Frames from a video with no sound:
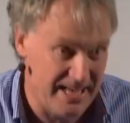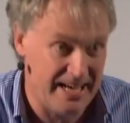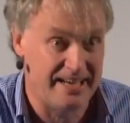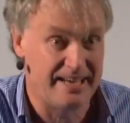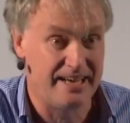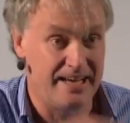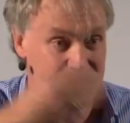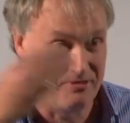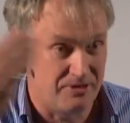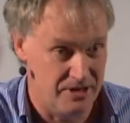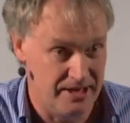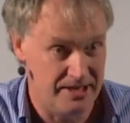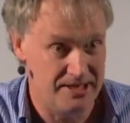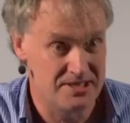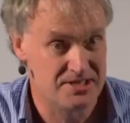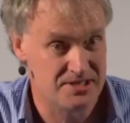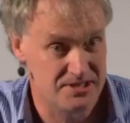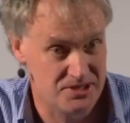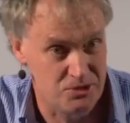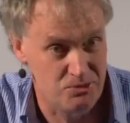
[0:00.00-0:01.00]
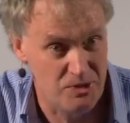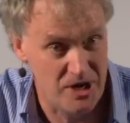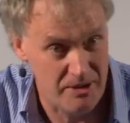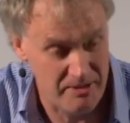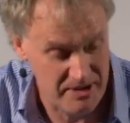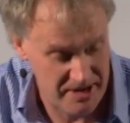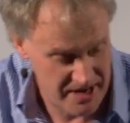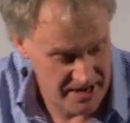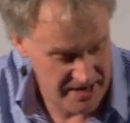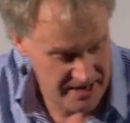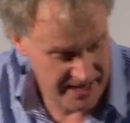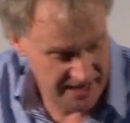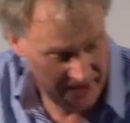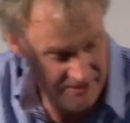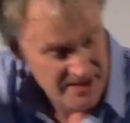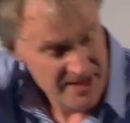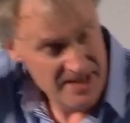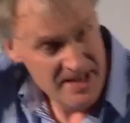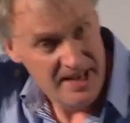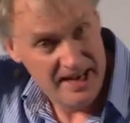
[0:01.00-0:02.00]
that gave rise to where we are
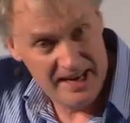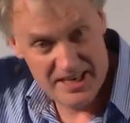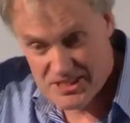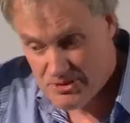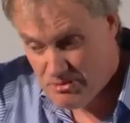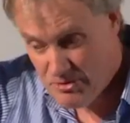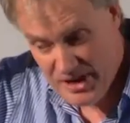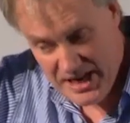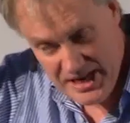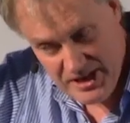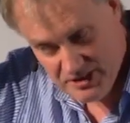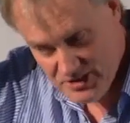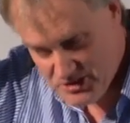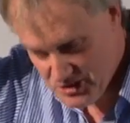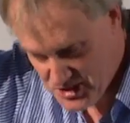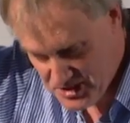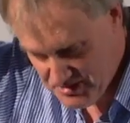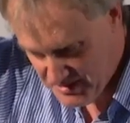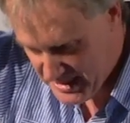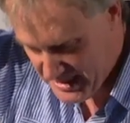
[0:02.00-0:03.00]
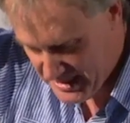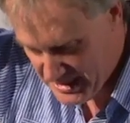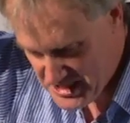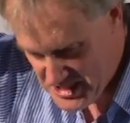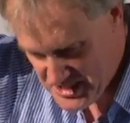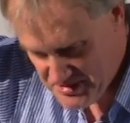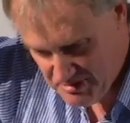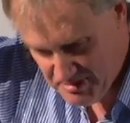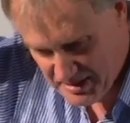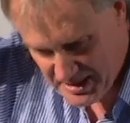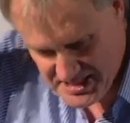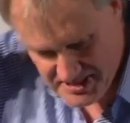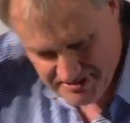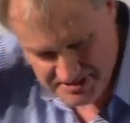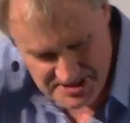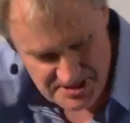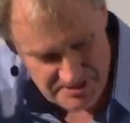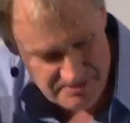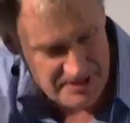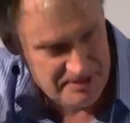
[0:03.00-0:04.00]
now. And there's some really good justifications for basic
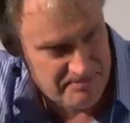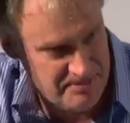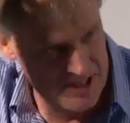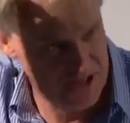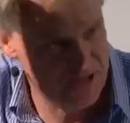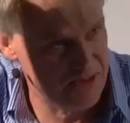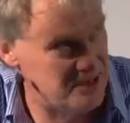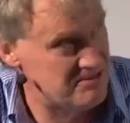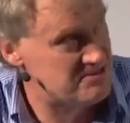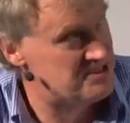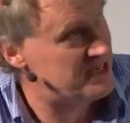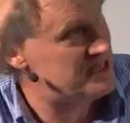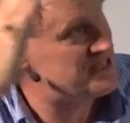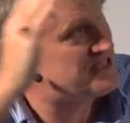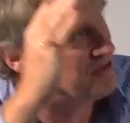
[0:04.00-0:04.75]
research. The best one I've seen